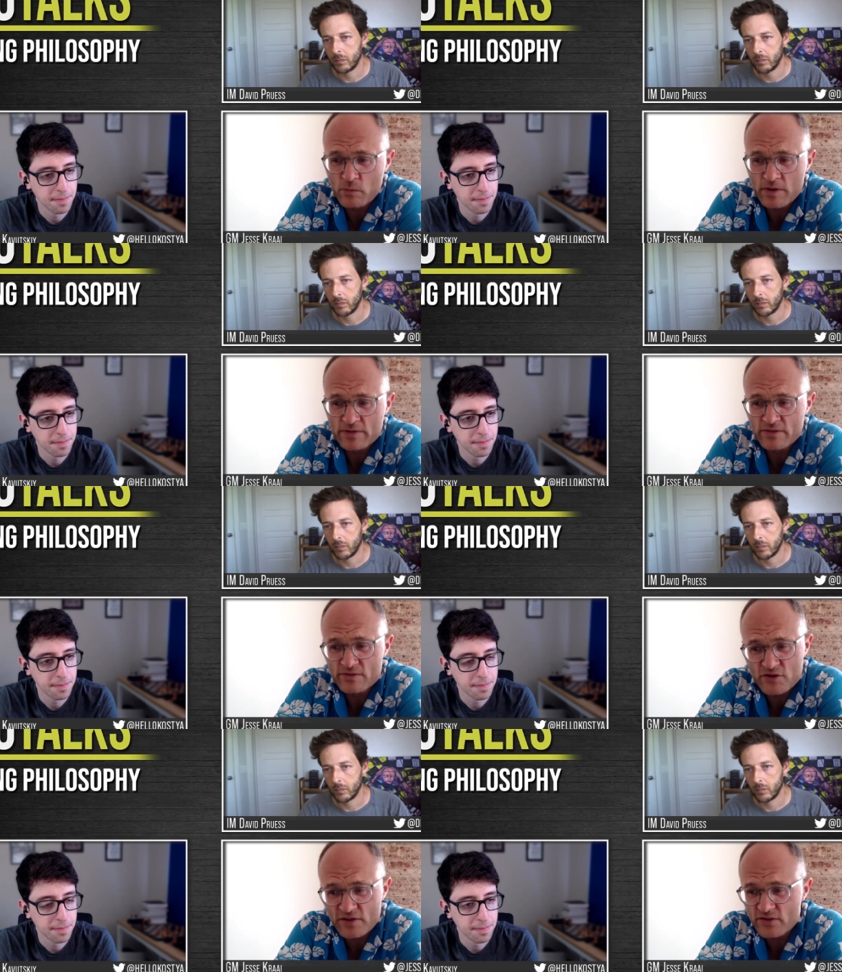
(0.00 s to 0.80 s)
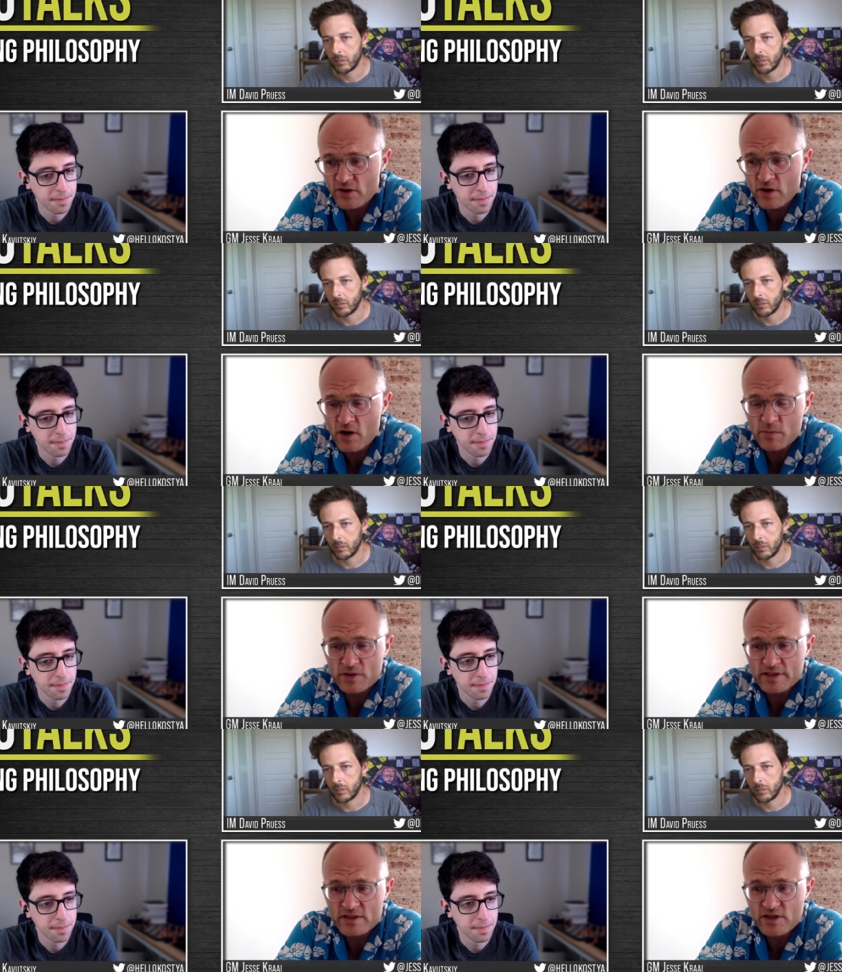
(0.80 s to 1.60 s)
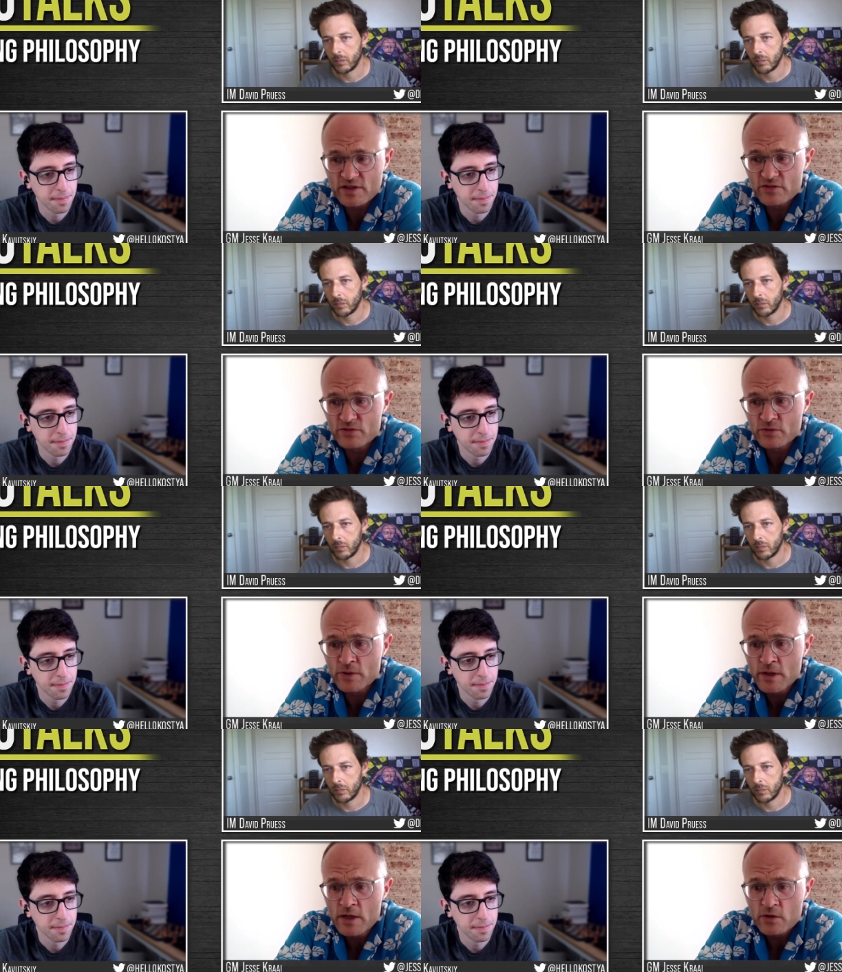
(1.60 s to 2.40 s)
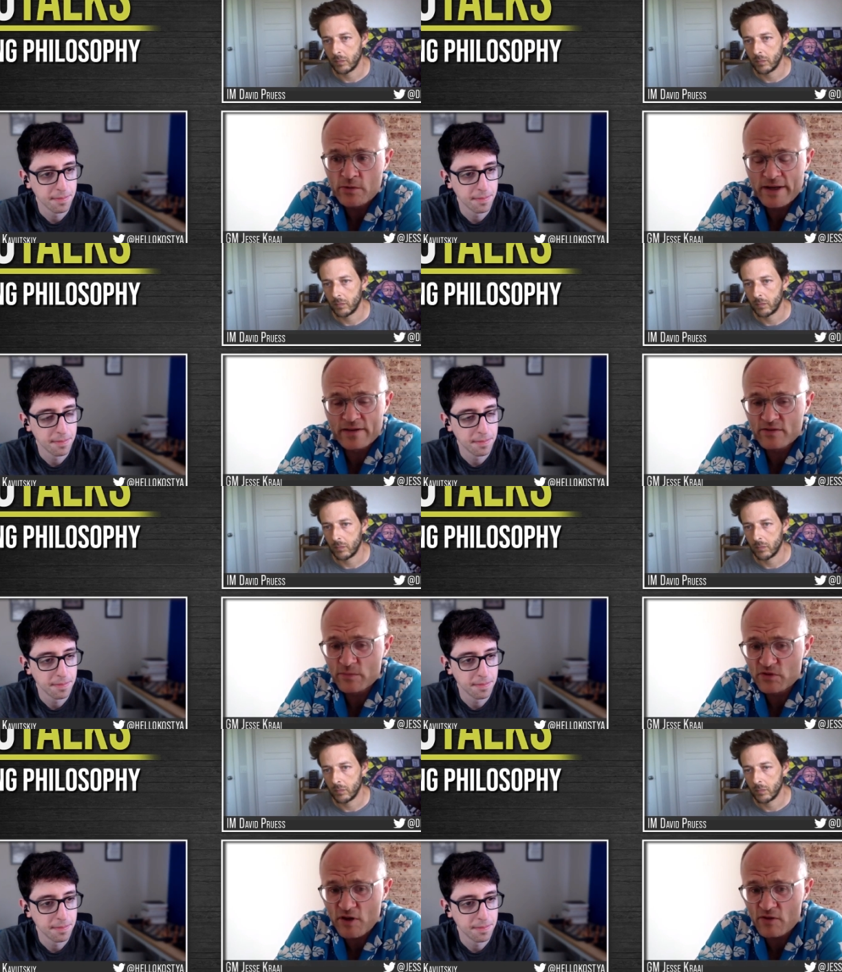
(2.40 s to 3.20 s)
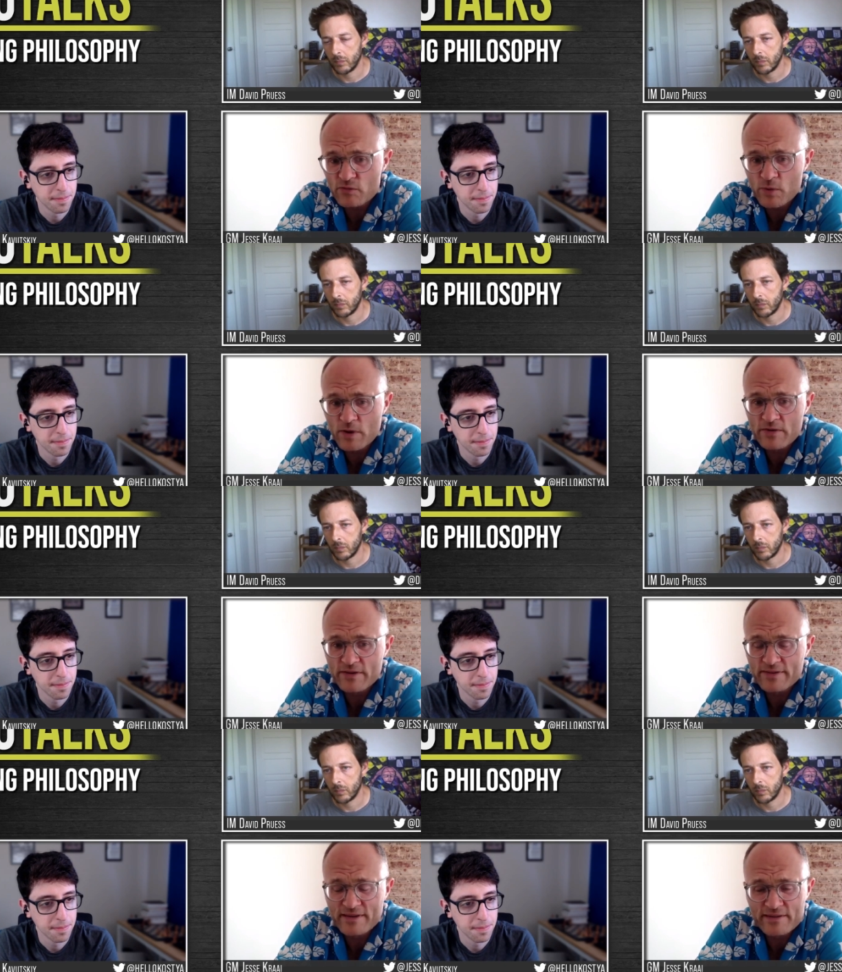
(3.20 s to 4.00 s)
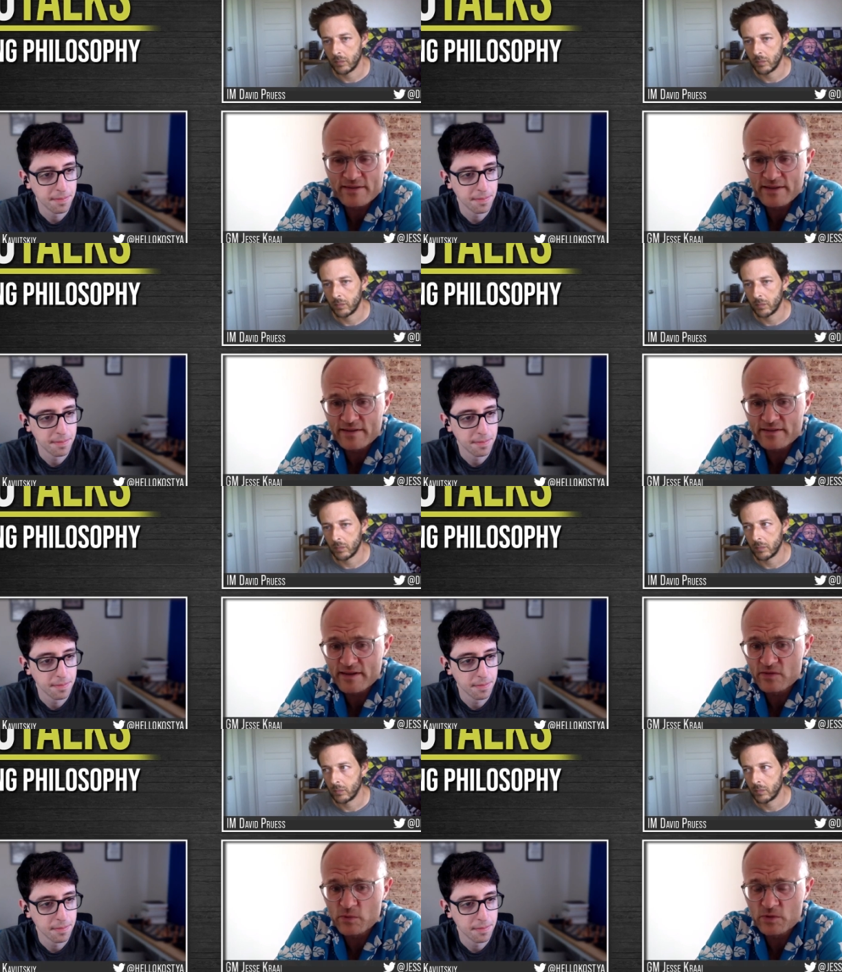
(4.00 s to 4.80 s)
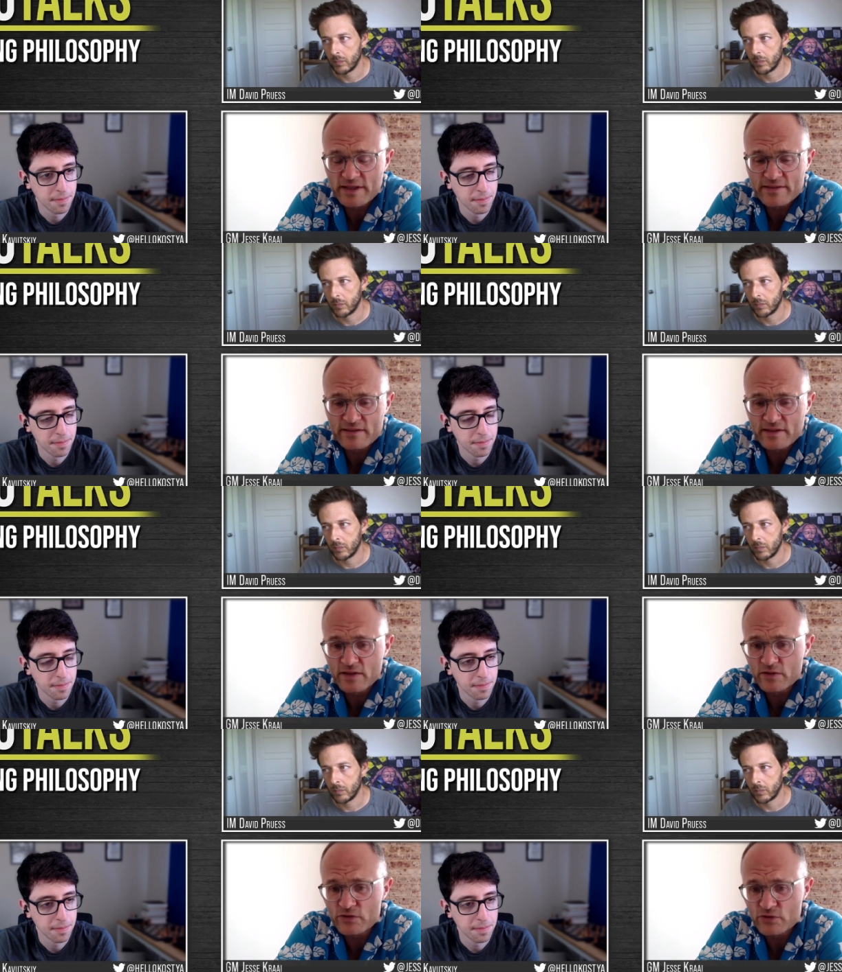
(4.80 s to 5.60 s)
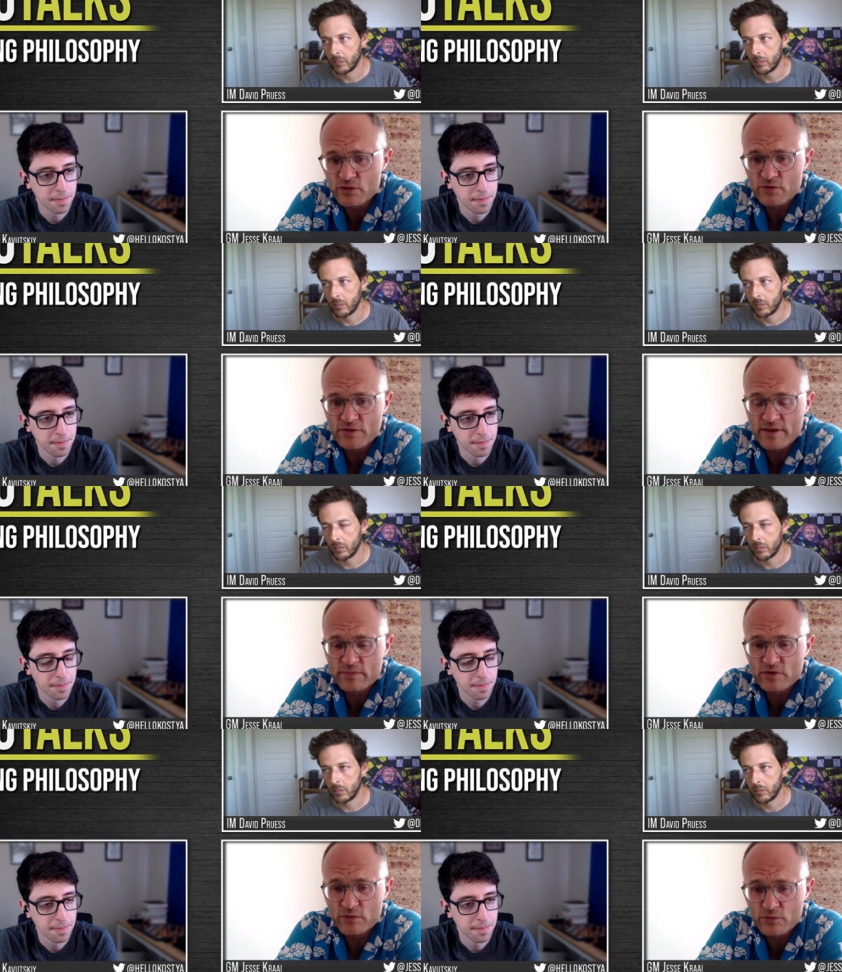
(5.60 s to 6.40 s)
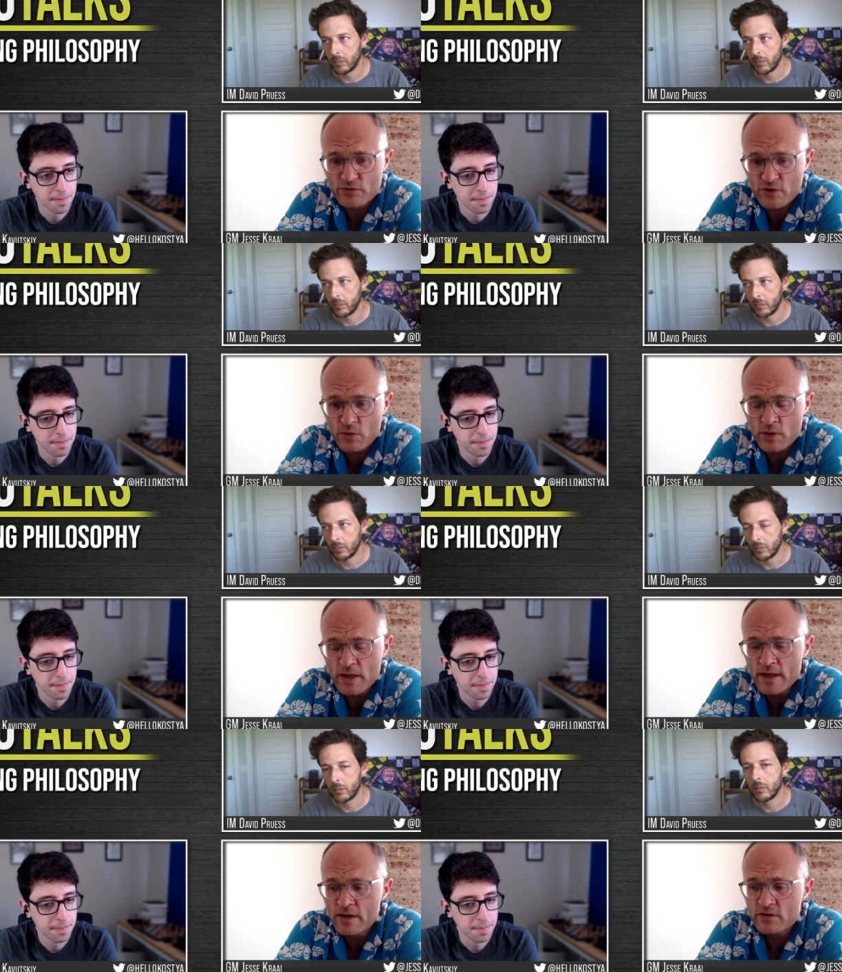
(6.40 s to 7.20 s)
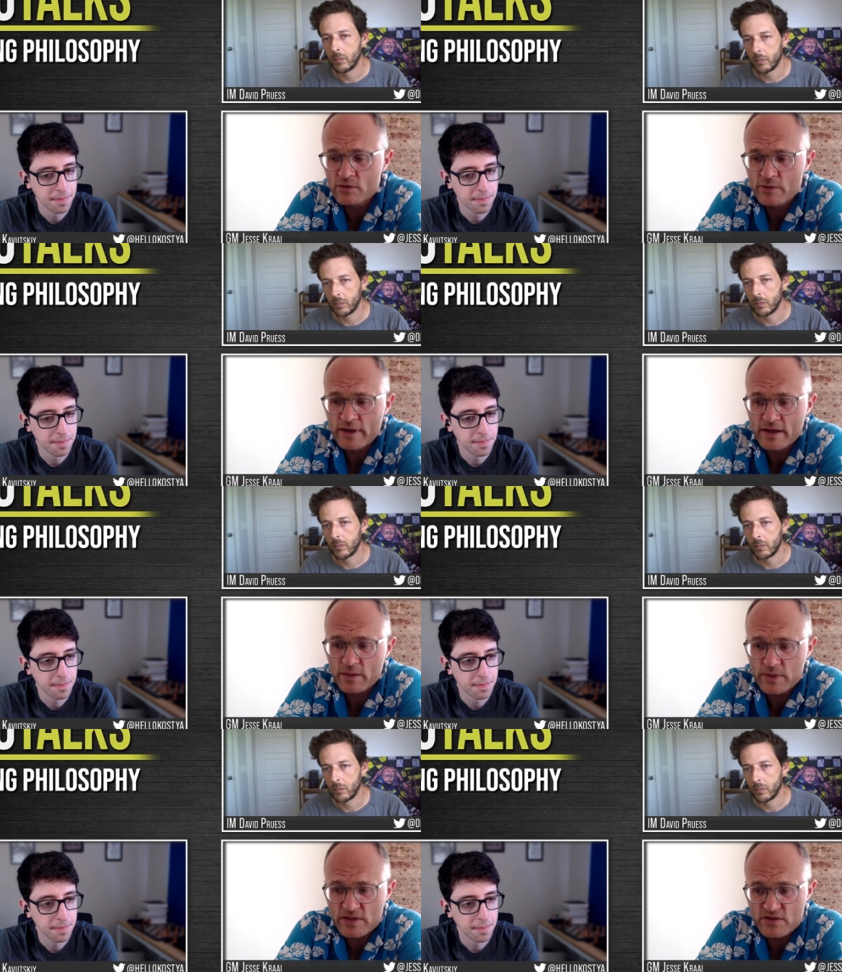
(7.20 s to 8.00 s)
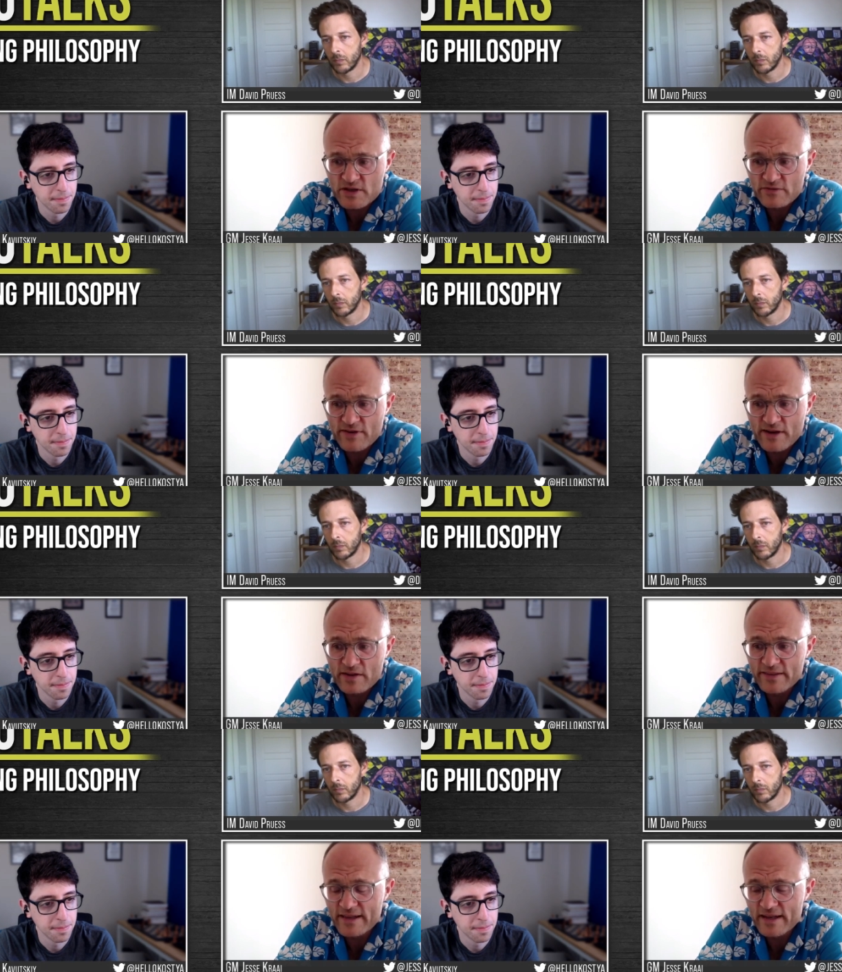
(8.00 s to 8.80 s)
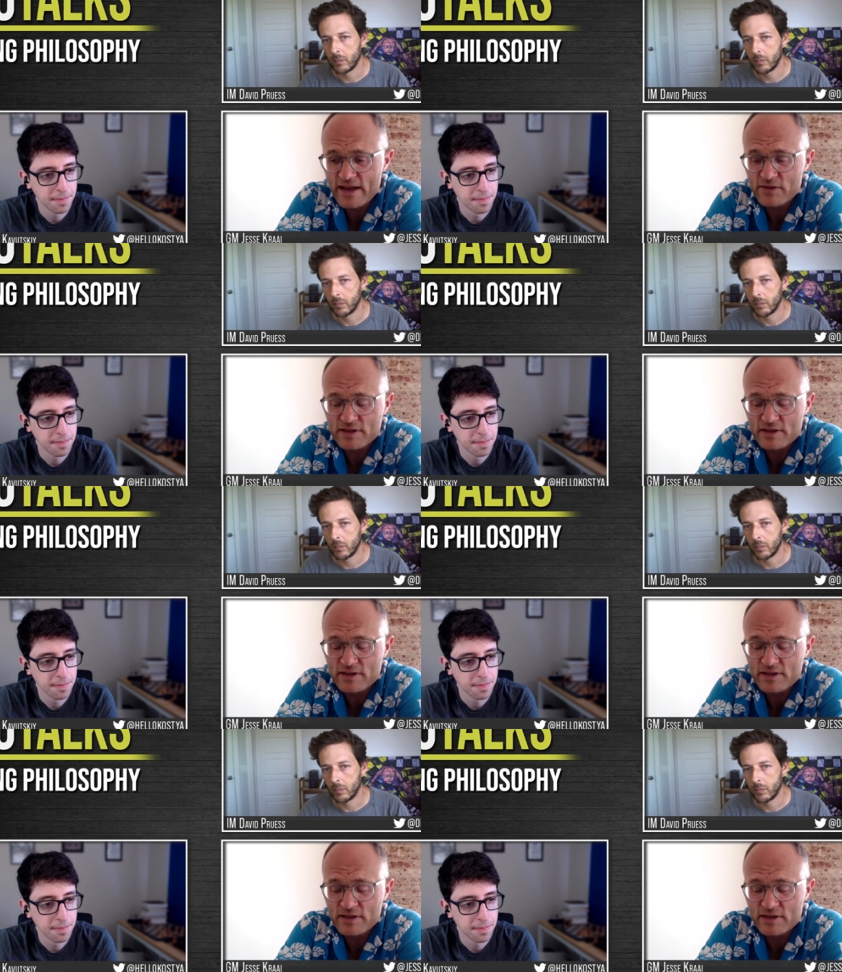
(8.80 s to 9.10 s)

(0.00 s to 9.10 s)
Speaker 1: I want chess.com or Lichess Chess to create some software that's easily accessible and easily understood for them to do so, to create a PGN file and then have a